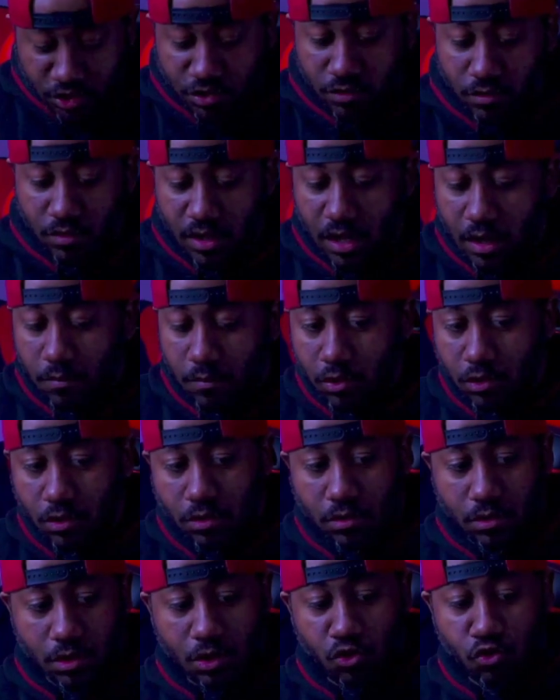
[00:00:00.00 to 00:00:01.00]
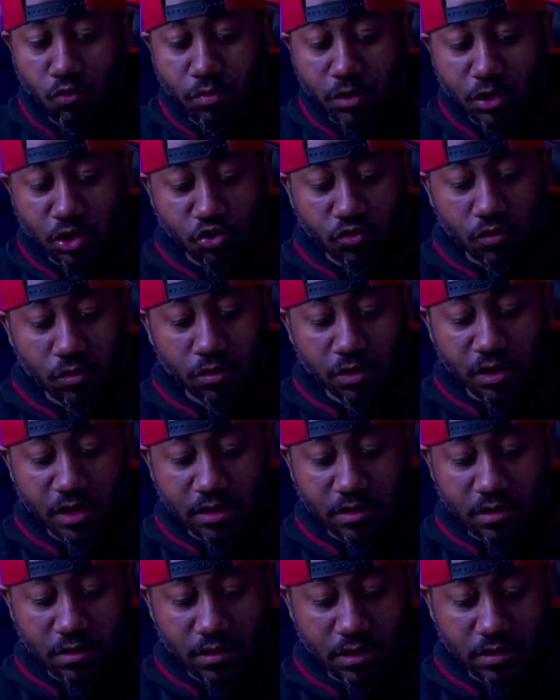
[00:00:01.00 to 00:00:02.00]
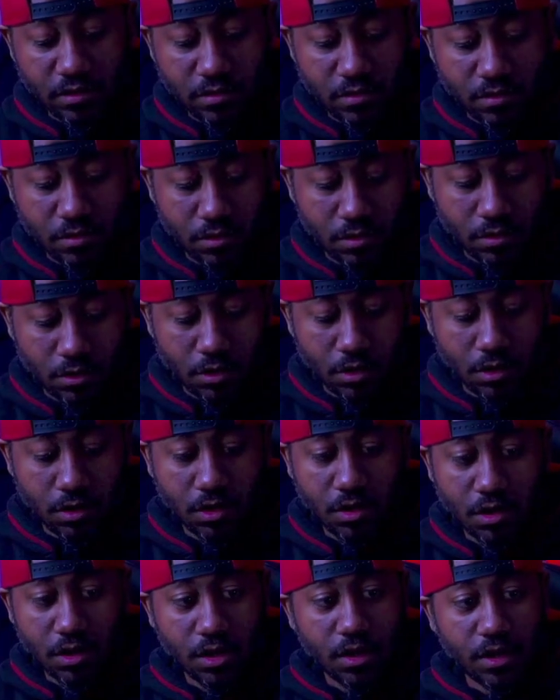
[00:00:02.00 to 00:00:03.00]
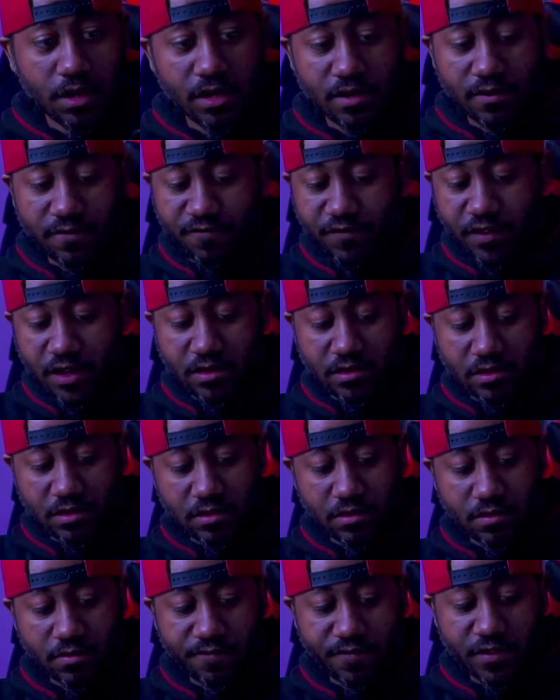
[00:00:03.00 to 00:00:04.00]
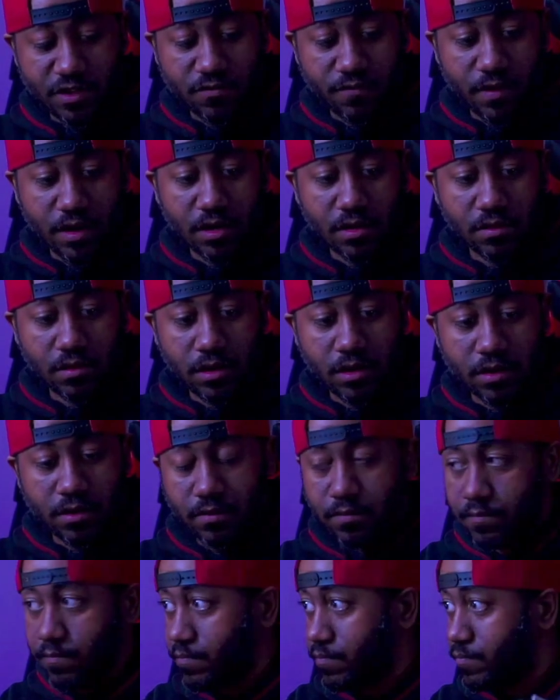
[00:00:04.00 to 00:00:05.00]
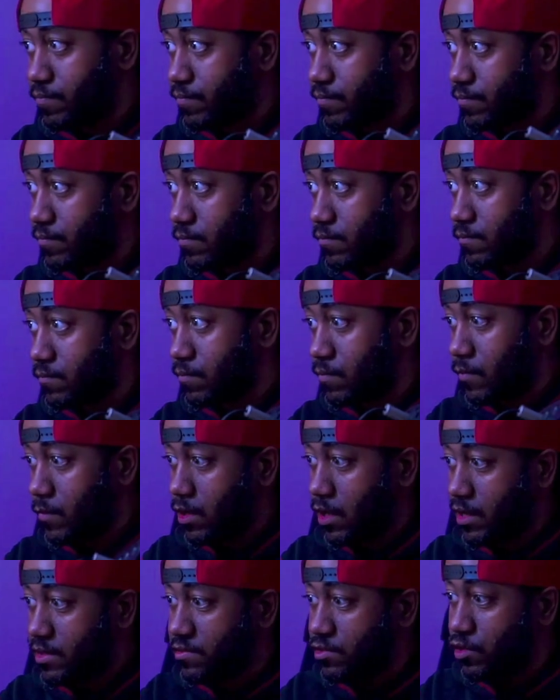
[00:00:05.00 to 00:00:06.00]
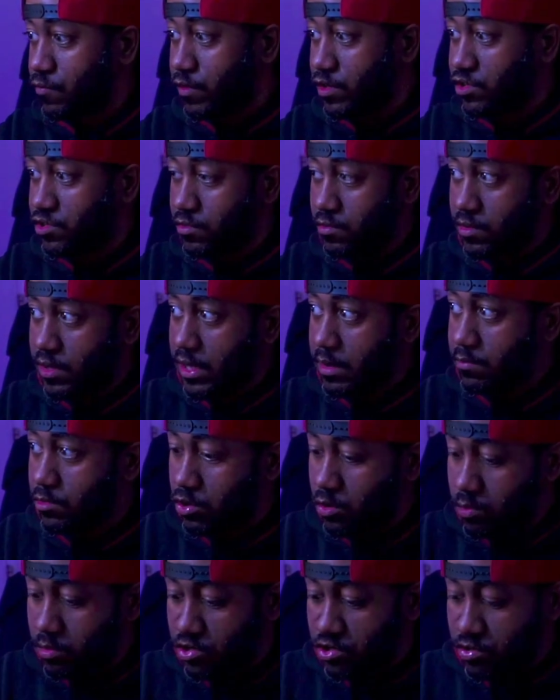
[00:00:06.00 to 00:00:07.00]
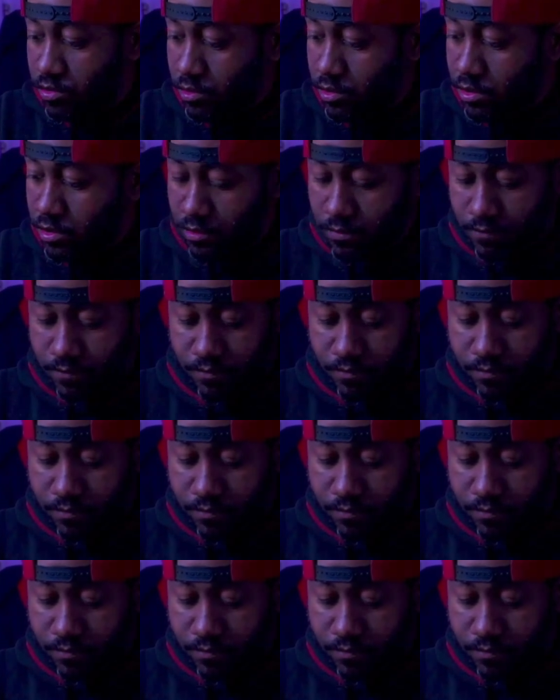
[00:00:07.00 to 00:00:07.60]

original GameCube controller into this, and it fits right in there. That's the original GameCube controller.